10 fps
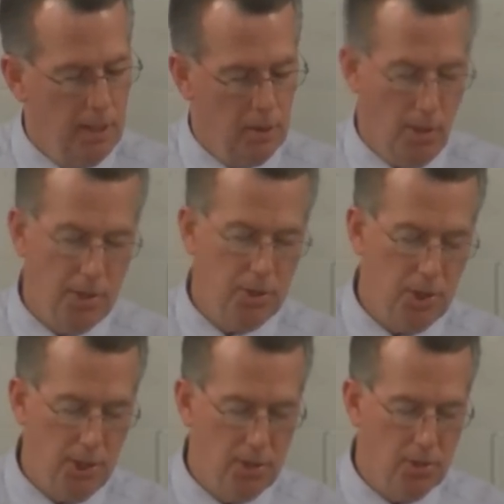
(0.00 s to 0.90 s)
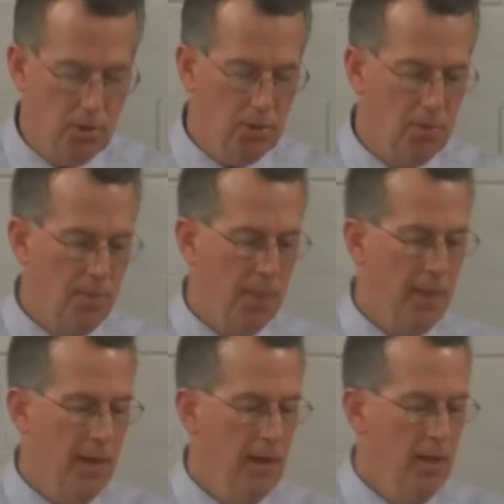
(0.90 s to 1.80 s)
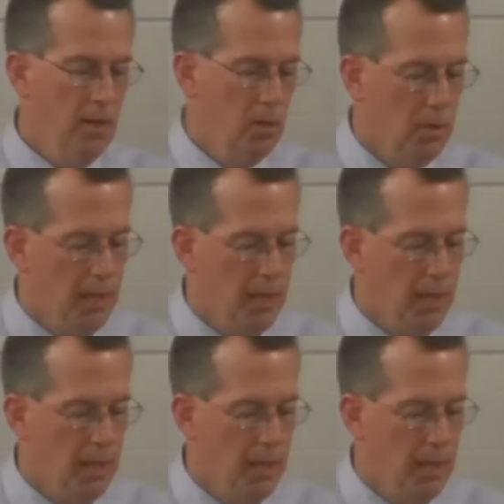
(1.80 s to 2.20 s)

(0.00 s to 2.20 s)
Christ Jesus who